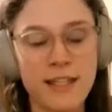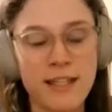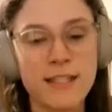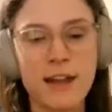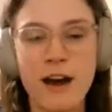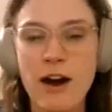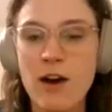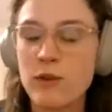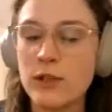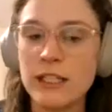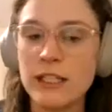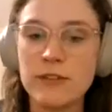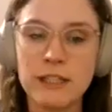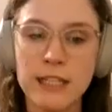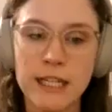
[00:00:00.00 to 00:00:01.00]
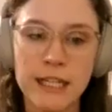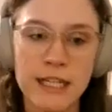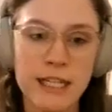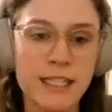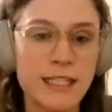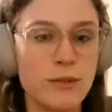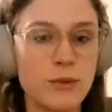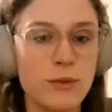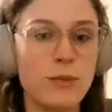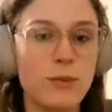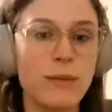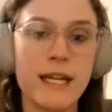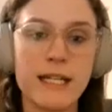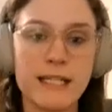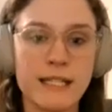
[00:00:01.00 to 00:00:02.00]
that's not really related to
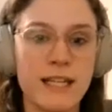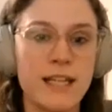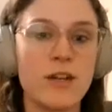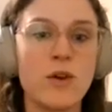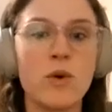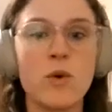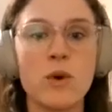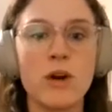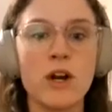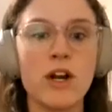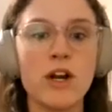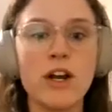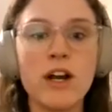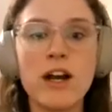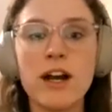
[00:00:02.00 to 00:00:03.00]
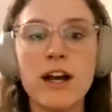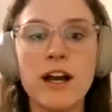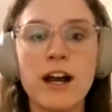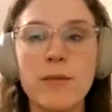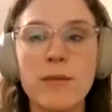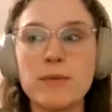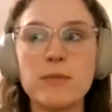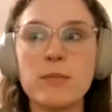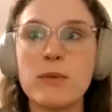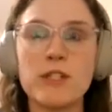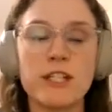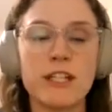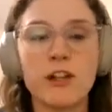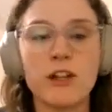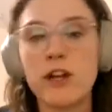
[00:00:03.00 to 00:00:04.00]
medicine or a
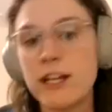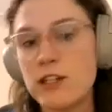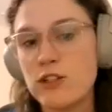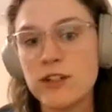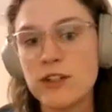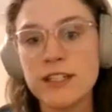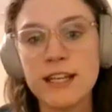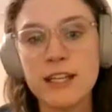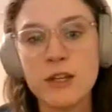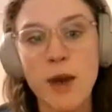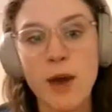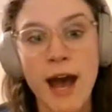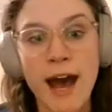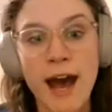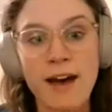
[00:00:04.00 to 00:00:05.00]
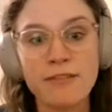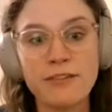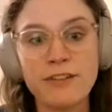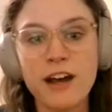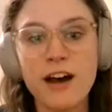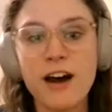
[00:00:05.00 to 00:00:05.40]
particular interest that you have.